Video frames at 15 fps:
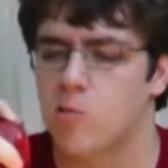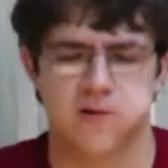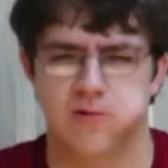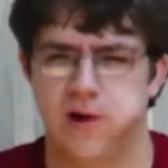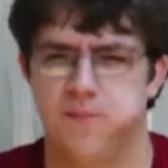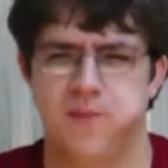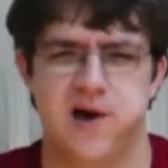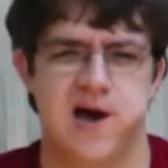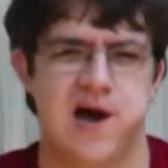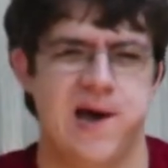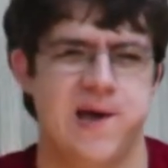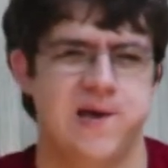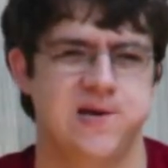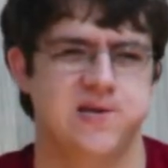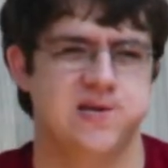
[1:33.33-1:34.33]
Right
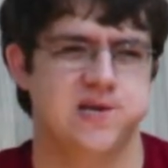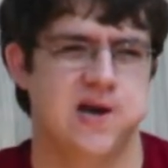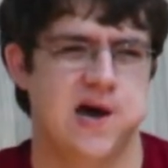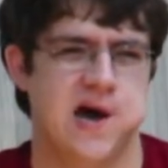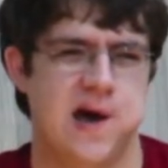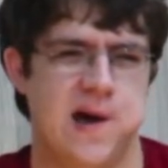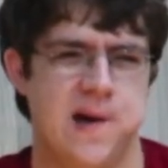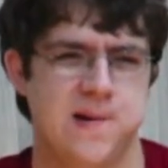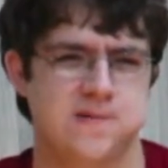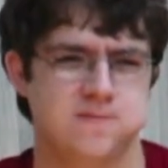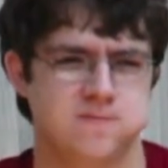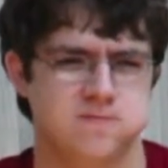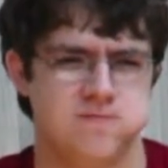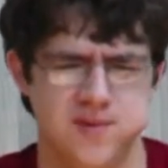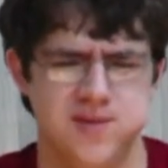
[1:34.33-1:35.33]
behind
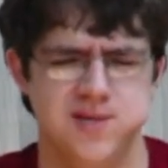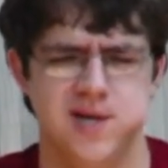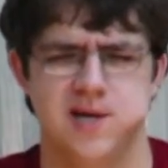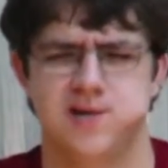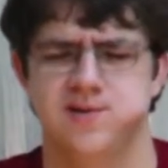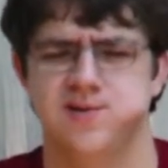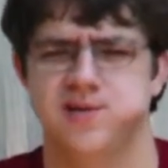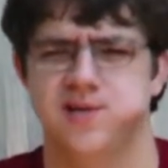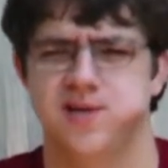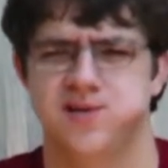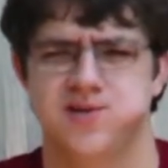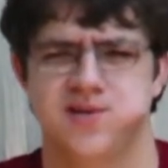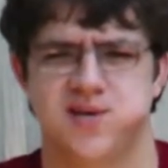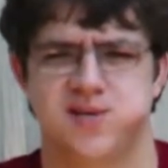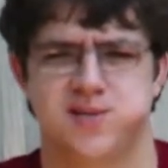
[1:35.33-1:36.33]
Yellow
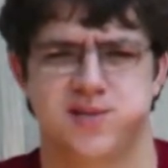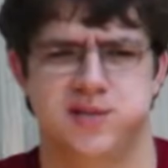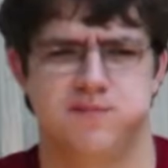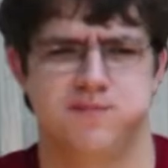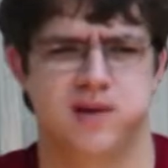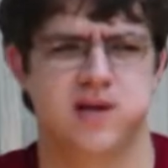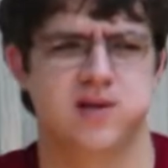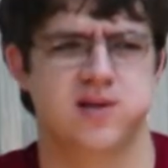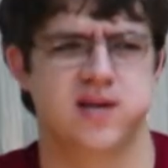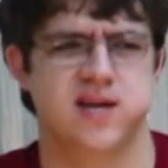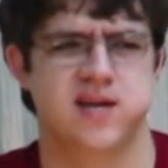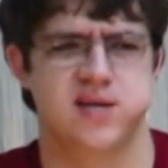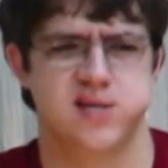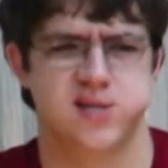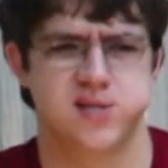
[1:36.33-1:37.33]
Delicious and Pink
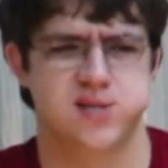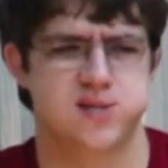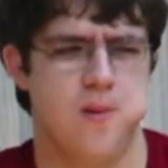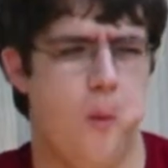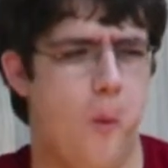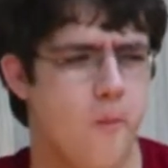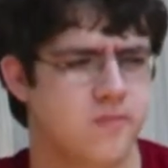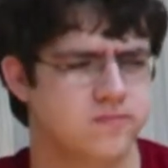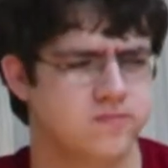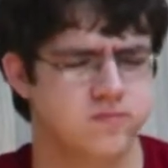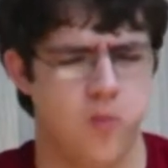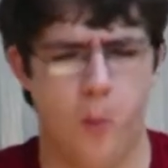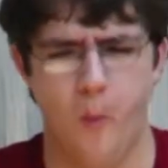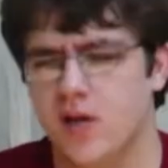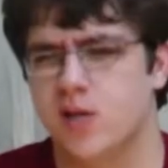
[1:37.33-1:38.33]
Ladies.
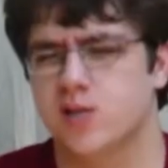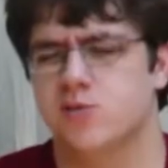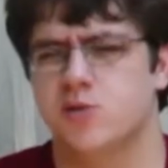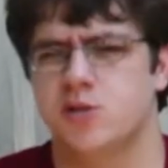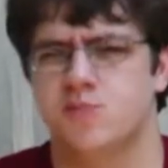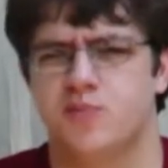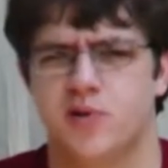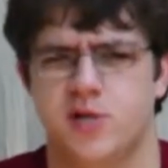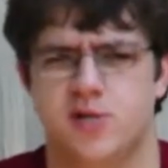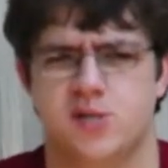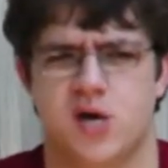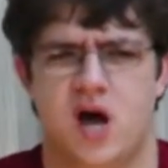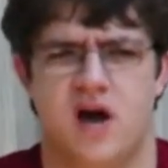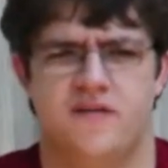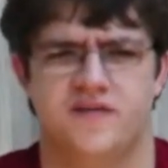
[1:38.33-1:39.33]
This one's pretty
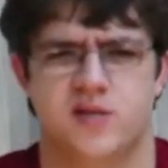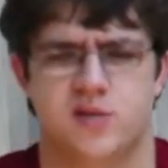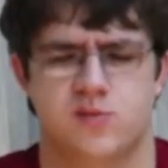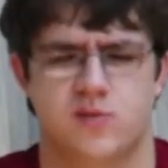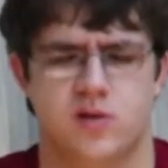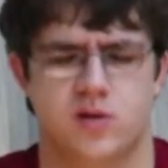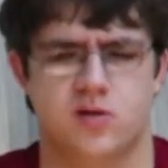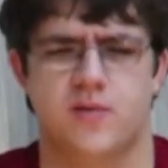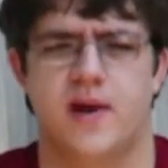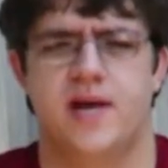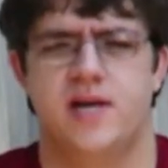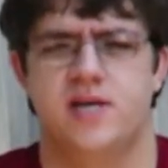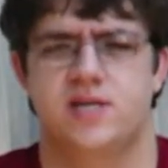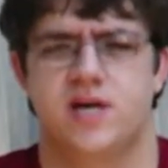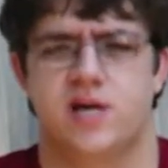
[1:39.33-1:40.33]
soft, has a real
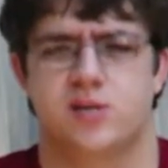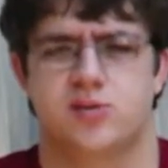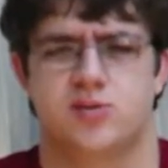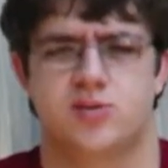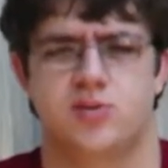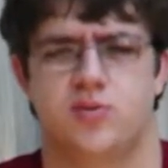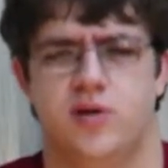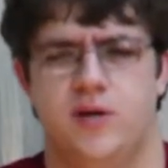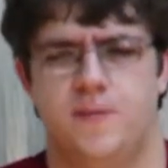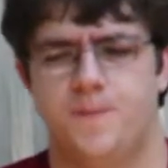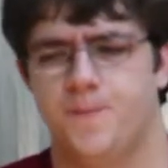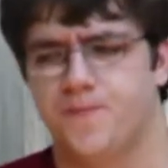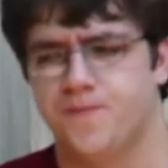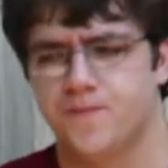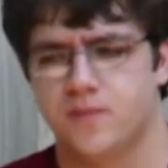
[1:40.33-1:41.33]
grainy texture to it.
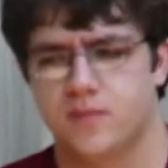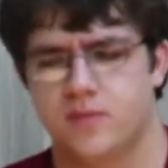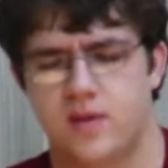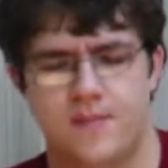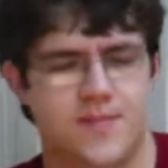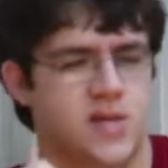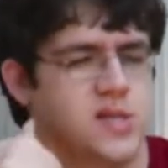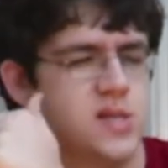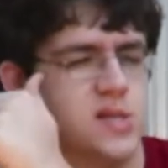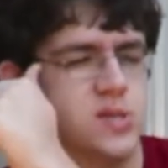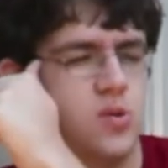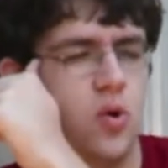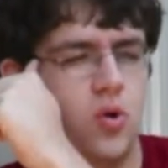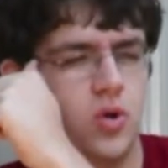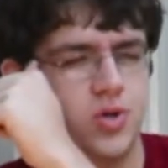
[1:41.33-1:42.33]
That means
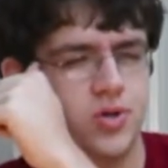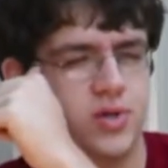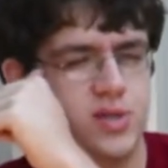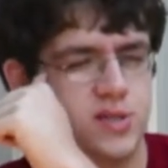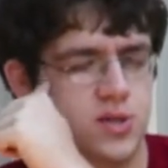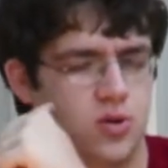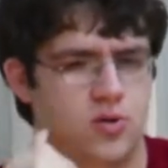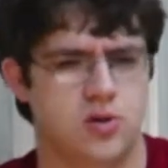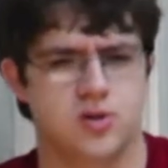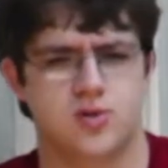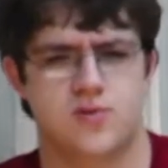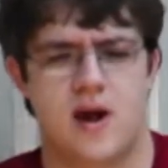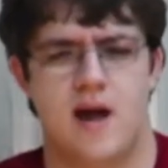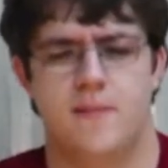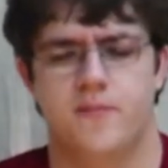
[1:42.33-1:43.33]
it's older. It's an
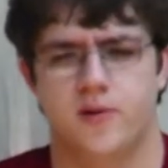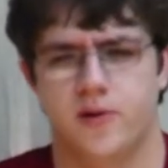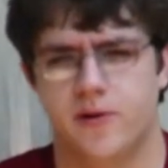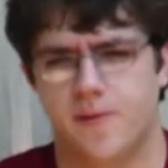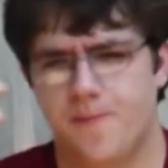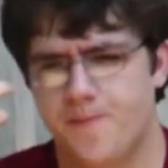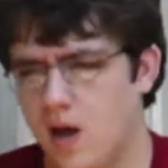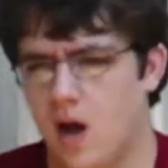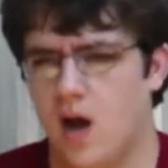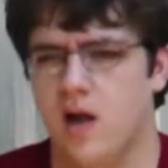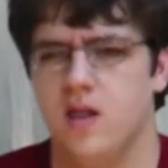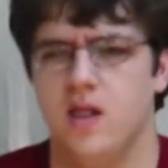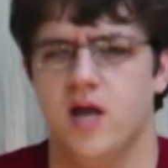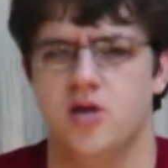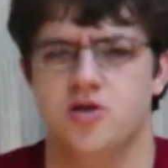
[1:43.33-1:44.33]
older apple.
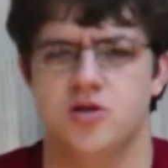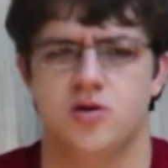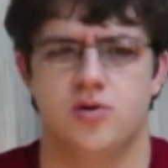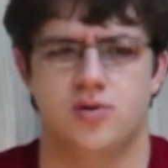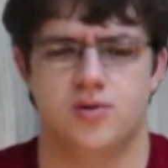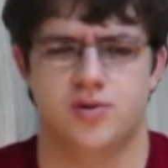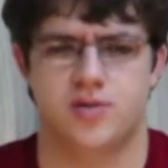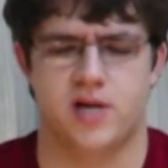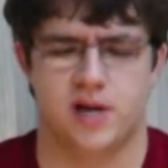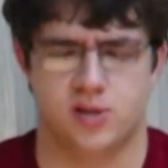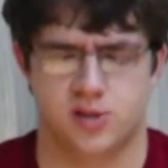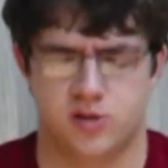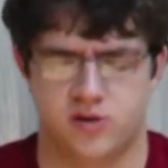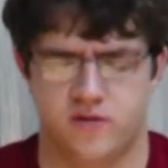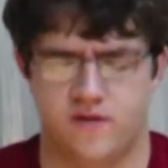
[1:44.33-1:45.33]
I like the older
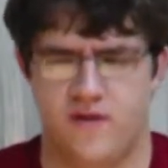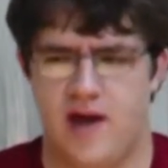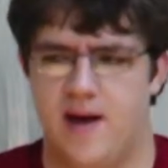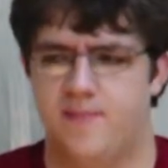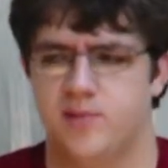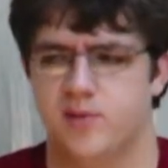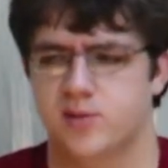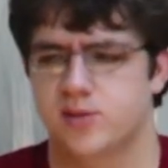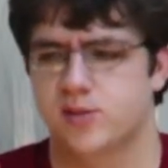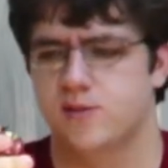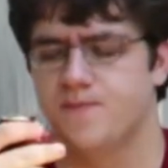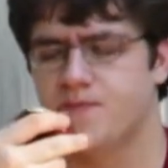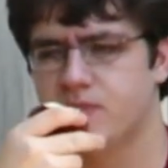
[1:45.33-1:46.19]
texture of apples.